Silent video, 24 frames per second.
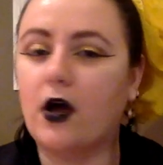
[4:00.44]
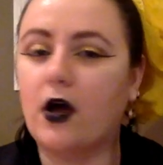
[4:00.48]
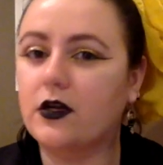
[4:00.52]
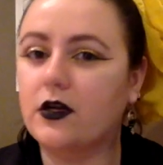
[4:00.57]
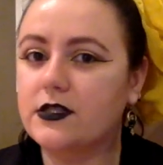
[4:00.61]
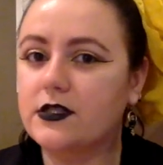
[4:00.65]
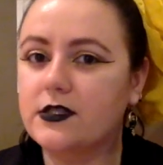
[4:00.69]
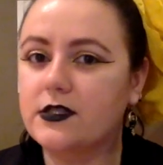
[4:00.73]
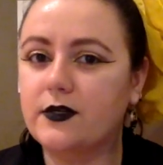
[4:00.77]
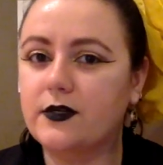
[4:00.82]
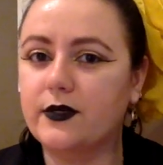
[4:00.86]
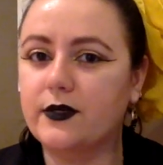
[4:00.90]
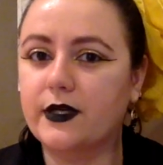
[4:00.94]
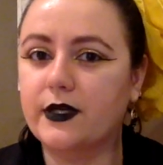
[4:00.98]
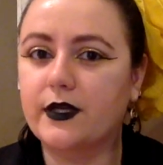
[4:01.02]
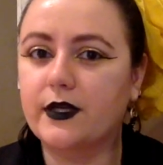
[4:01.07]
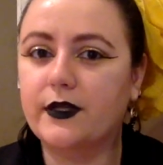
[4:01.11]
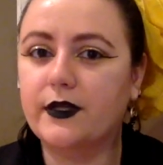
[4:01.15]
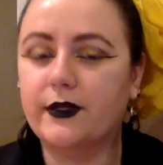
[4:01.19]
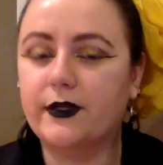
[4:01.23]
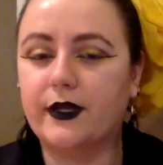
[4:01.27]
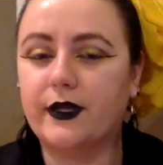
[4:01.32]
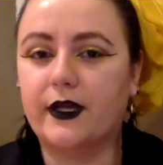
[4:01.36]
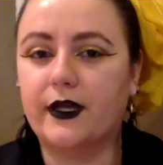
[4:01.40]
also
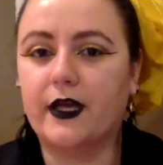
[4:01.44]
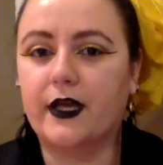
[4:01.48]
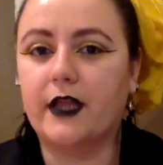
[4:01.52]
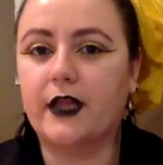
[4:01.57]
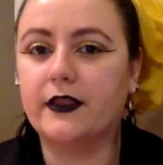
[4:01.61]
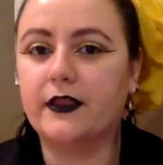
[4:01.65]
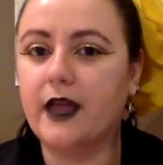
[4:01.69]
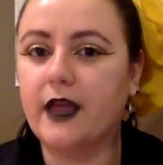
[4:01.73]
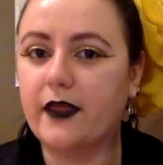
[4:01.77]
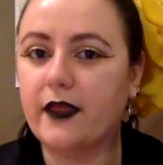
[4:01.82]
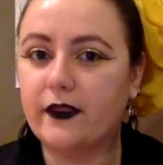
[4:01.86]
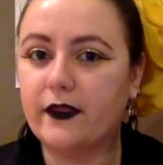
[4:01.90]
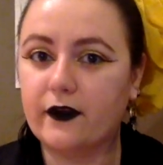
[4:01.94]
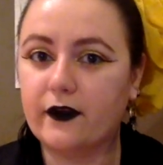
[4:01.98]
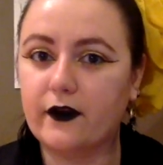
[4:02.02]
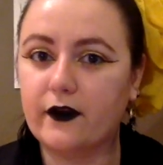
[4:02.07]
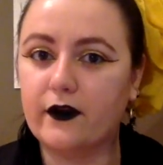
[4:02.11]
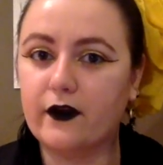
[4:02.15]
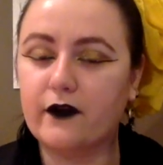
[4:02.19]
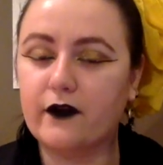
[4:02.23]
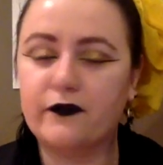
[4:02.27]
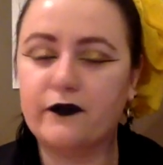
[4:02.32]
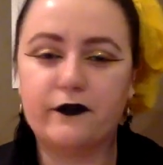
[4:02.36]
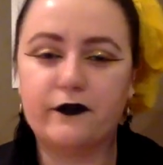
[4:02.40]
including
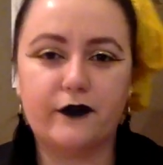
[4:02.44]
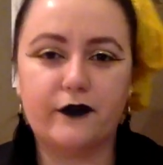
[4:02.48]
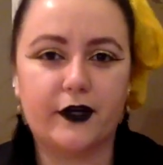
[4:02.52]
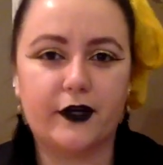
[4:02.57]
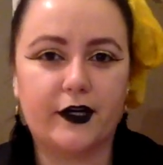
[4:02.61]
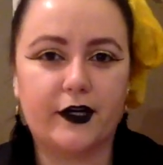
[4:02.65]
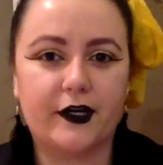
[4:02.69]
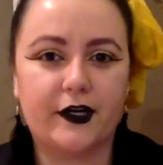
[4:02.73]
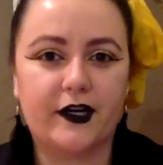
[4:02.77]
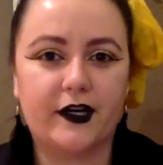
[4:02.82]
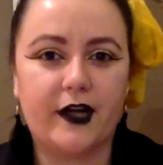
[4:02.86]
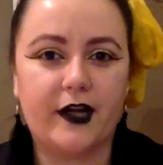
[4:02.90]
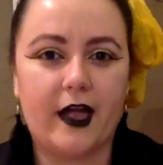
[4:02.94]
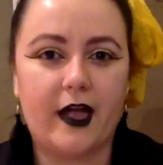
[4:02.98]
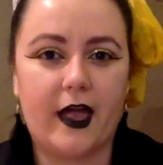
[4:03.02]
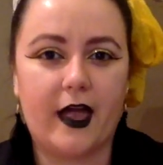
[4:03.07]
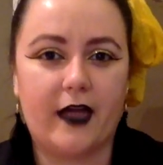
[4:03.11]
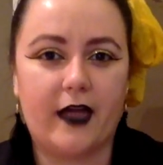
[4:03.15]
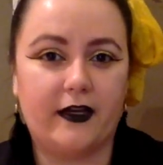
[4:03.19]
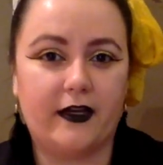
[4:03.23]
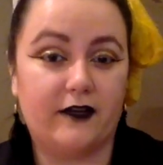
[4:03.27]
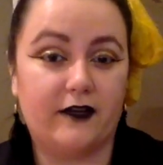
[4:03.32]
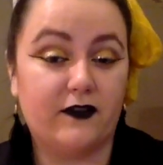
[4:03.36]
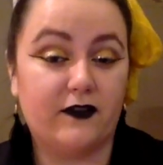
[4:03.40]
leather, fur,
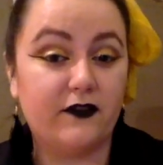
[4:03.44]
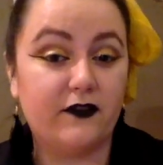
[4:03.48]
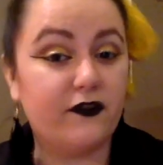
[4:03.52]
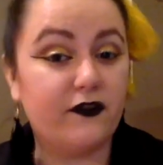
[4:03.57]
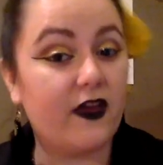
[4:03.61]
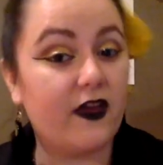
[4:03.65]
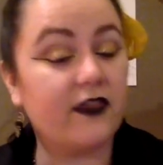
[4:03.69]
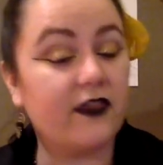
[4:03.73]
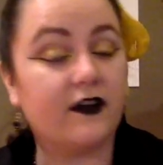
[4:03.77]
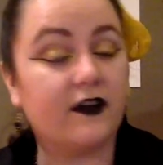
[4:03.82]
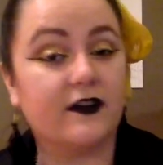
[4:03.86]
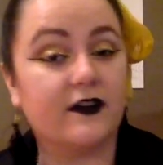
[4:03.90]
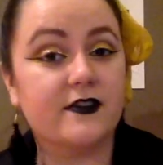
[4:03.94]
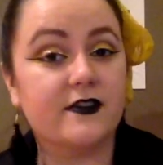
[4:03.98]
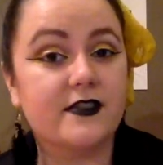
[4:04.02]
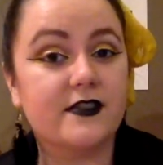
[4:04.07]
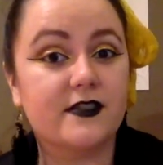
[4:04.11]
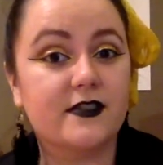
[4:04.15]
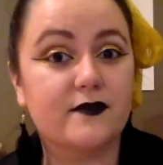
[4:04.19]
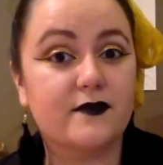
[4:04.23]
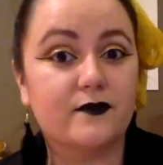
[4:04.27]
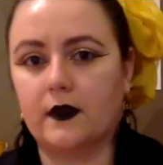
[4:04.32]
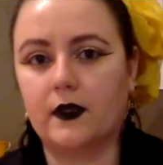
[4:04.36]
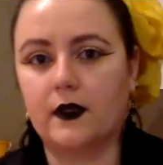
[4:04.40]
and even feathers.
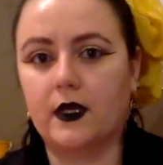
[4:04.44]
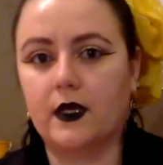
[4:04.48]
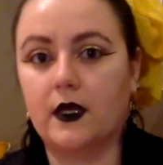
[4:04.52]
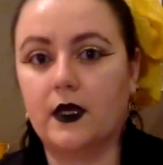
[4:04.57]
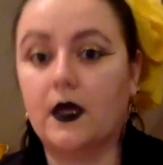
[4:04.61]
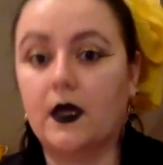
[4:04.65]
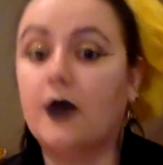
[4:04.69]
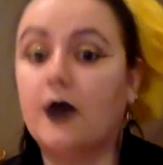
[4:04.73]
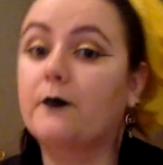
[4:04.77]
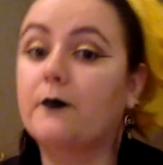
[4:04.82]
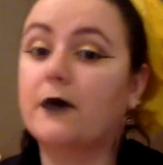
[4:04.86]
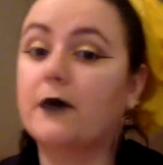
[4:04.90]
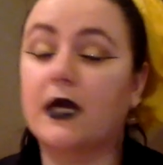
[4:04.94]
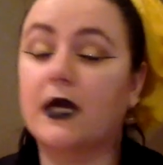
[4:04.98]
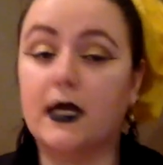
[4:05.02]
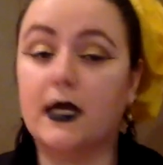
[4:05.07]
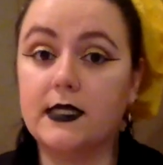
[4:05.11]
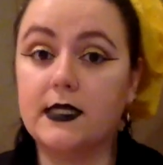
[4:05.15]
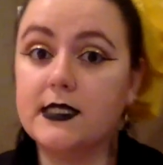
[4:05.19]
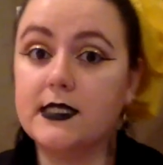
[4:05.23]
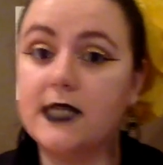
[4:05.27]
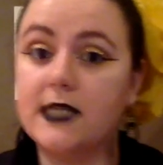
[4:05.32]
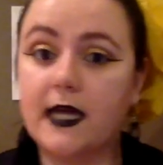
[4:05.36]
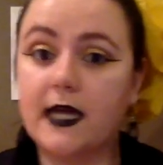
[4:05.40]
Because
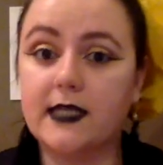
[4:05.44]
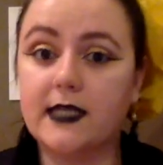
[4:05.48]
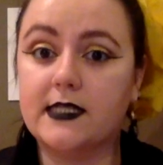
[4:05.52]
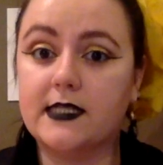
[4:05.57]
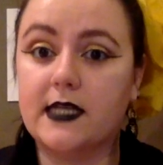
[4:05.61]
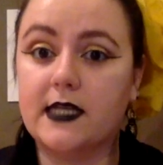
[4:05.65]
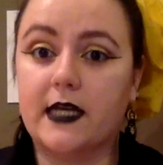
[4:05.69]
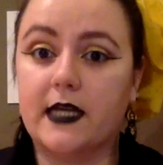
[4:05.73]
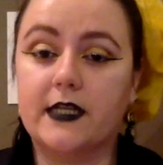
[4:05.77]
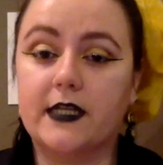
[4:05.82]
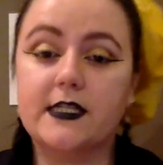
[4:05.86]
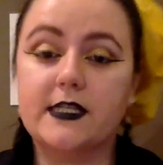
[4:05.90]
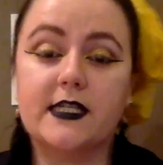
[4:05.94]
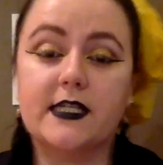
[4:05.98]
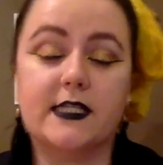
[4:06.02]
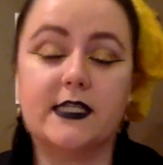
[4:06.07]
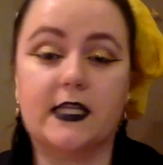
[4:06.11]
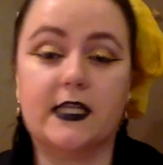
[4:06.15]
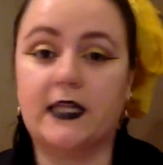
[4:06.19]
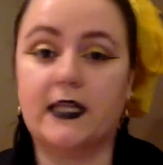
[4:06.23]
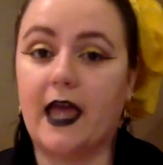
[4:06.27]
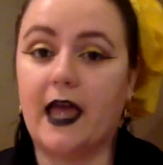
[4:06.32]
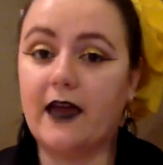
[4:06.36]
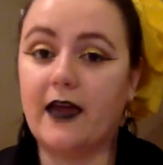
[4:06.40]
textiles is a
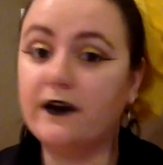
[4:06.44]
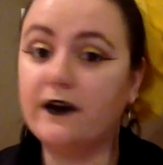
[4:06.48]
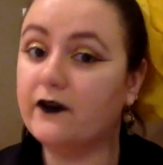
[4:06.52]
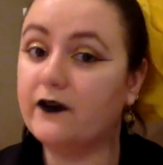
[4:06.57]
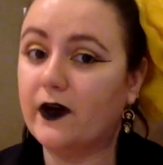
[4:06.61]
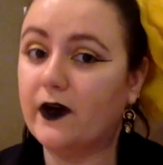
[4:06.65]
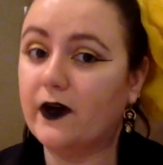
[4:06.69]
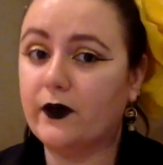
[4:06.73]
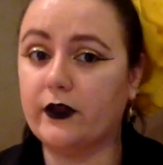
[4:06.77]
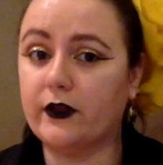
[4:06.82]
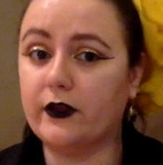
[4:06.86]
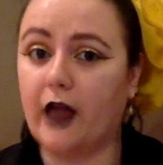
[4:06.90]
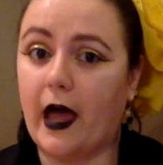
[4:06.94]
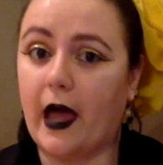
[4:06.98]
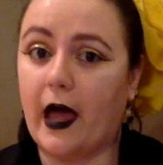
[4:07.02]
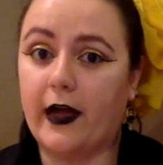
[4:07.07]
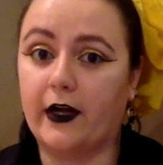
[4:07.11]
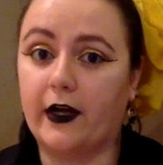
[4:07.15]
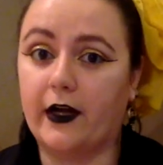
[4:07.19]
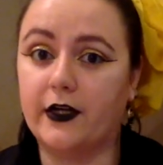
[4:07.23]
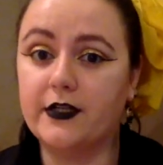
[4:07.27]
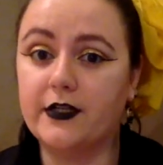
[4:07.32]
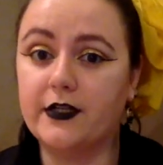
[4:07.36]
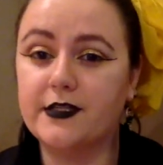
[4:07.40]
land of
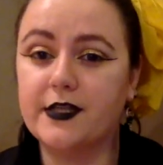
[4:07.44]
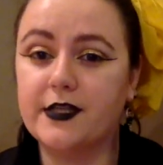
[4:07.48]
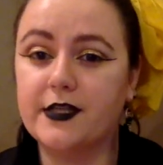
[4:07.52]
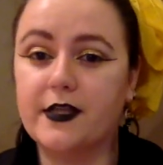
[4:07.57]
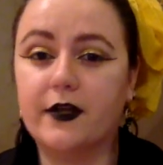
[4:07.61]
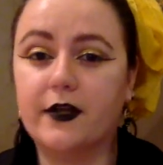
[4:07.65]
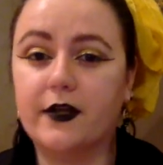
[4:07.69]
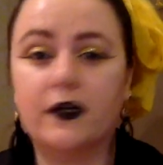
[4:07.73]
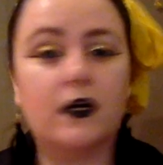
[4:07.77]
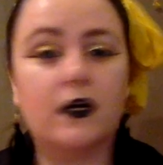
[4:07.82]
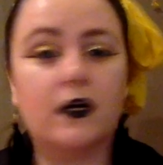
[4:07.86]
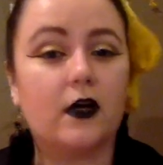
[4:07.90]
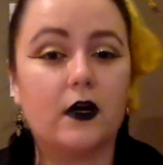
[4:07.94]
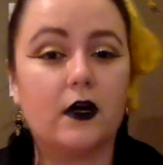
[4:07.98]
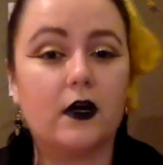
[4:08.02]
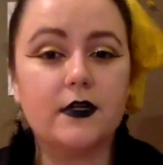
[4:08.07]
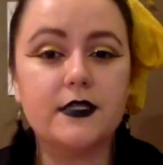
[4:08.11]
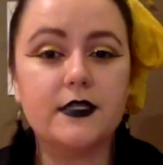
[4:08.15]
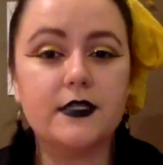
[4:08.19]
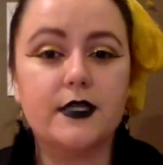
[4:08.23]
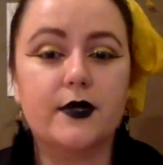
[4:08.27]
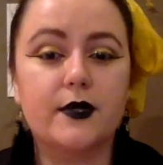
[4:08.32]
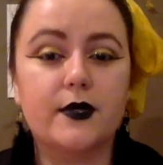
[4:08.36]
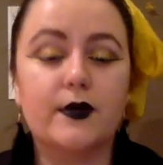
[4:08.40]
outliers, there are
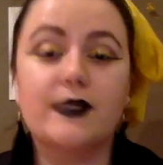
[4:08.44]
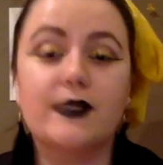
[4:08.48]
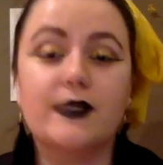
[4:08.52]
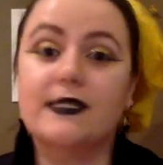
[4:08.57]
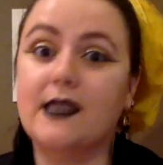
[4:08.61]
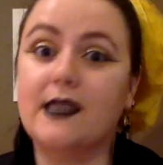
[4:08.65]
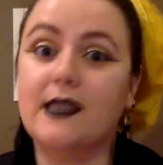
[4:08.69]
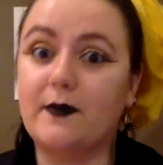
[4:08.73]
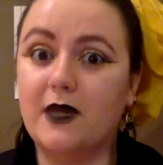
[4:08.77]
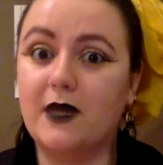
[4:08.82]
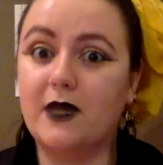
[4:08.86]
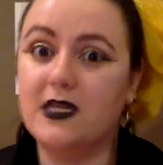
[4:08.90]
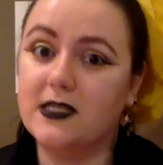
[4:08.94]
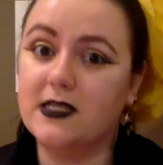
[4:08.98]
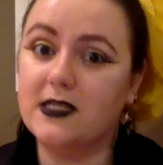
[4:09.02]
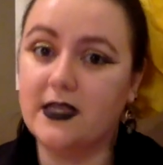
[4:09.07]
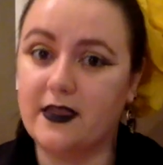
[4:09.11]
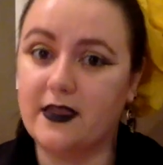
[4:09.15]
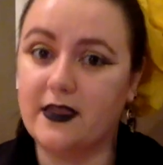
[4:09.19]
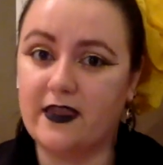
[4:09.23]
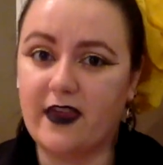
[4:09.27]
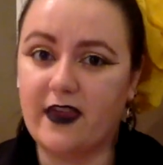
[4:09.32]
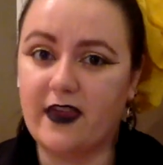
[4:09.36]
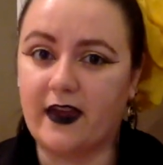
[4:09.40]
also
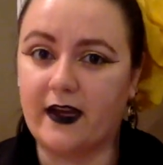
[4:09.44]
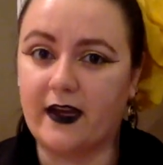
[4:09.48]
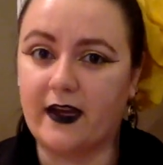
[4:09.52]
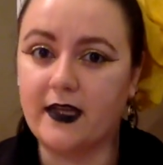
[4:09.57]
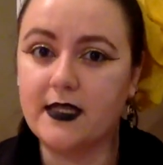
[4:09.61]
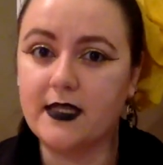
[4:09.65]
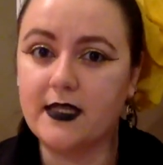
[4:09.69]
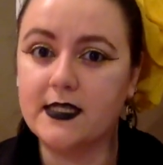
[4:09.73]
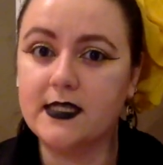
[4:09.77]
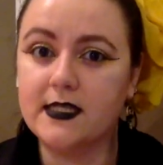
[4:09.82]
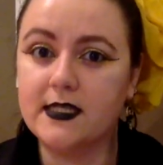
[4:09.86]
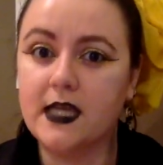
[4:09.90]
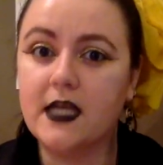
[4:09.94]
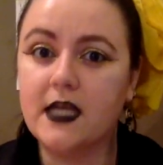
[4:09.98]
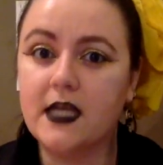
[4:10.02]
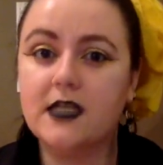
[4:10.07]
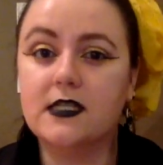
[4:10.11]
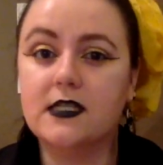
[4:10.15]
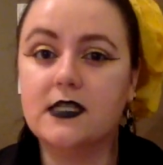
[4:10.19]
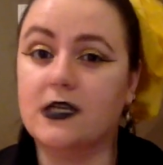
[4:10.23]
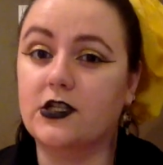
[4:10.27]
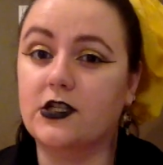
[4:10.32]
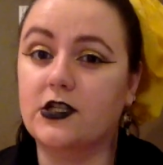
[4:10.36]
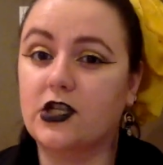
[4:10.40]
semi-synthetics,
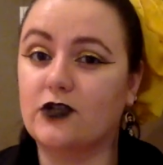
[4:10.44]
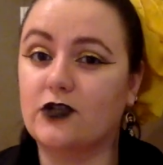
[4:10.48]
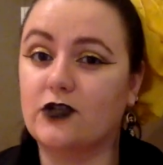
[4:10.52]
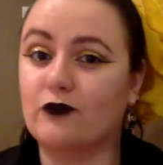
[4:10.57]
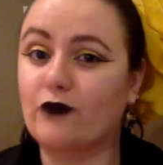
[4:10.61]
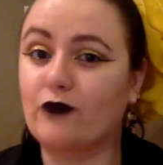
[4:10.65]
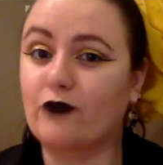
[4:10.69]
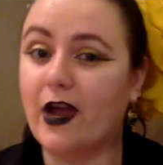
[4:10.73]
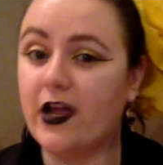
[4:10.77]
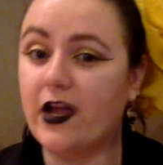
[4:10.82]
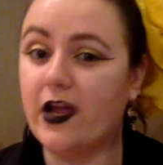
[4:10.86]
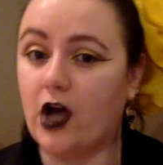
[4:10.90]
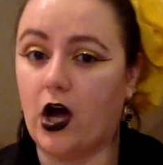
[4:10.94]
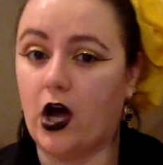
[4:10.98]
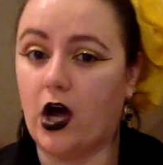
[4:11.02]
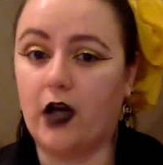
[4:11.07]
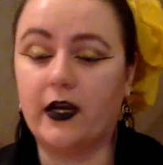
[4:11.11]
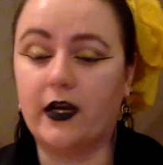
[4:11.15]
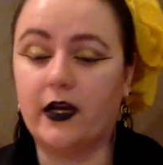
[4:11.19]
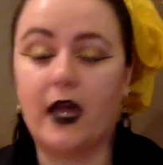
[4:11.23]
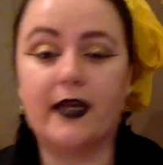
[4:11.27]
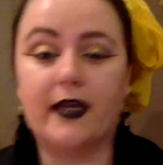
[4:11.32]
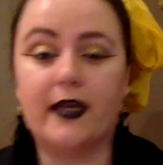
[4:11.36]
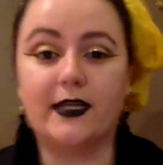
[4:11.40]
such as rayon
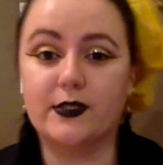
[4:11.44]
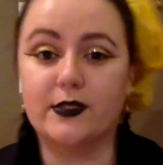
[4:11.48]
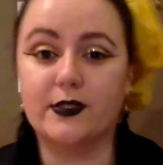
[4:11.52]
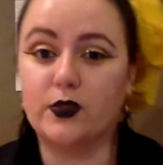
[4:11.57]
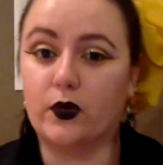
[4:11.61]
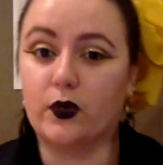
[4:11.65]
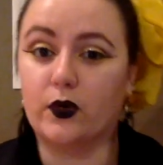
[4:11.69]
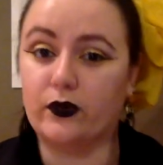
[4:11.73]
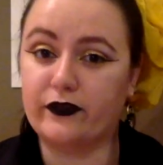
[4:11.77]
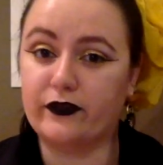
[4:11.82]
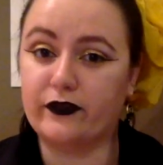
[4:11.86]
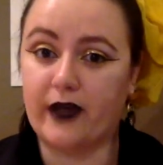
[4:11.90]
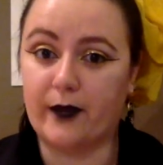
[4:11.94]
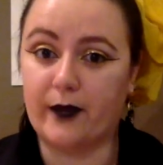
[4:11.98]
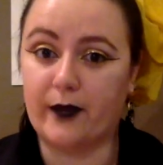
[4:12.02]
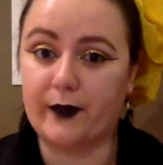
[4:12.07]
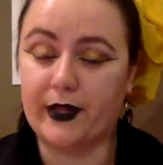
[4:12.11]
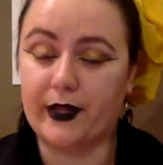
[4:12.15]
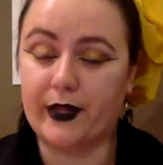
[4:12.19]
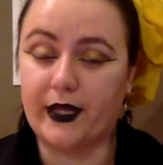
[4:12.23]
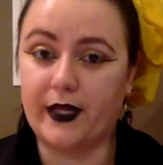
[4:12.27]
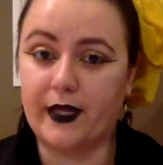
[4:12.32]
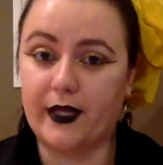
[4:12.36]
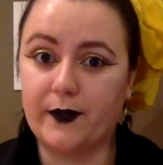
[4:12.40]
and its whole
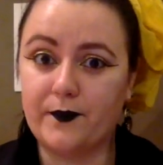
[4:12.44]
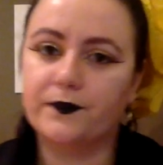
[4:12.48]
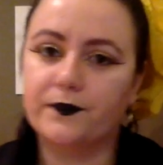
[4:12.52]
family.